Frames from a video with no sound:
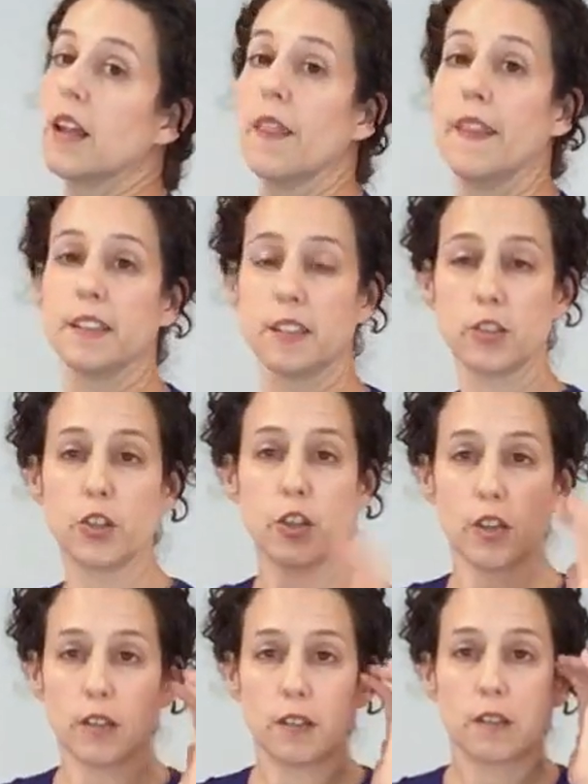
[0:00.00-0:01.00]
This is a
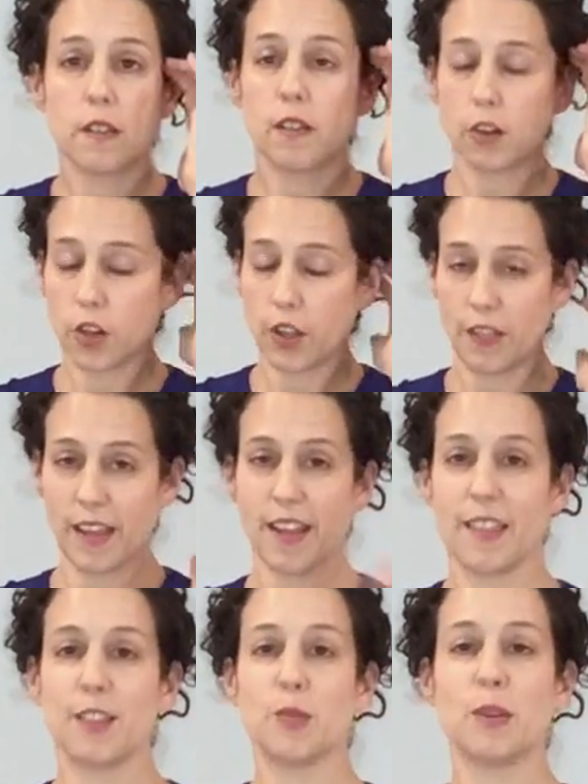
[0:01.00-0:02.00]
good
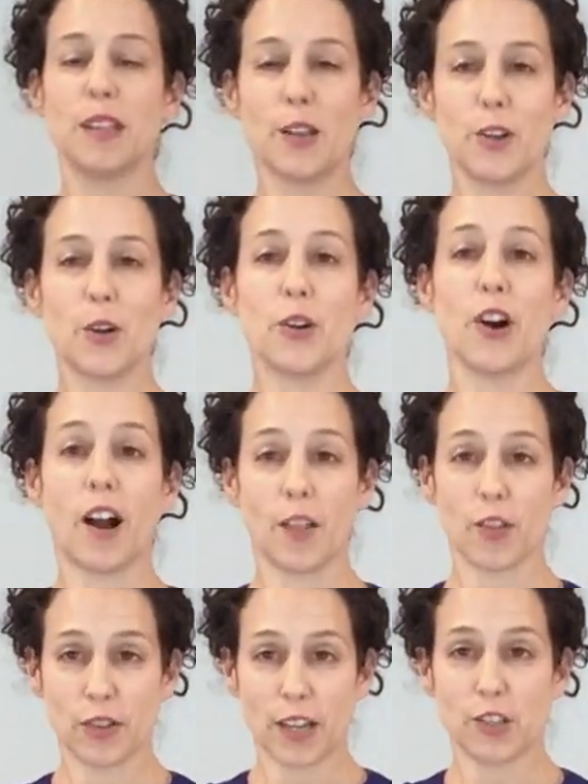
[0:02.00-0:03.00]
thing. This will let you know you're on
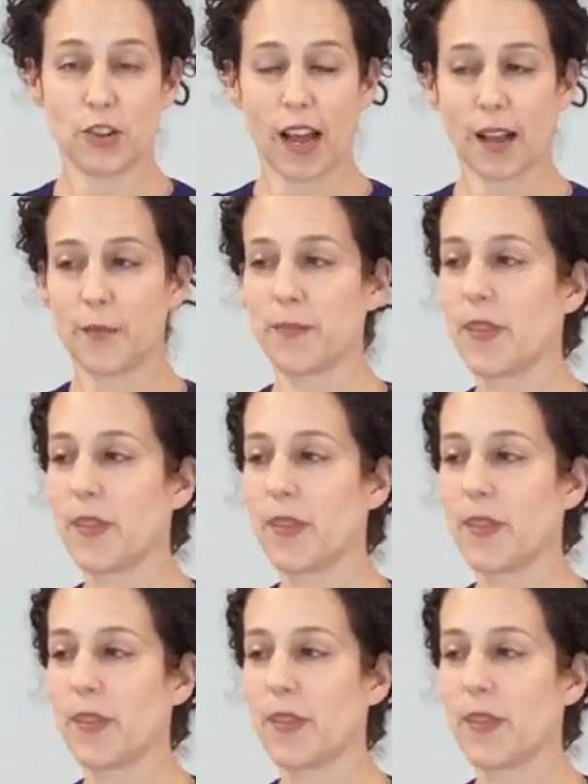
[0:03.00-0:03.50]
the right track.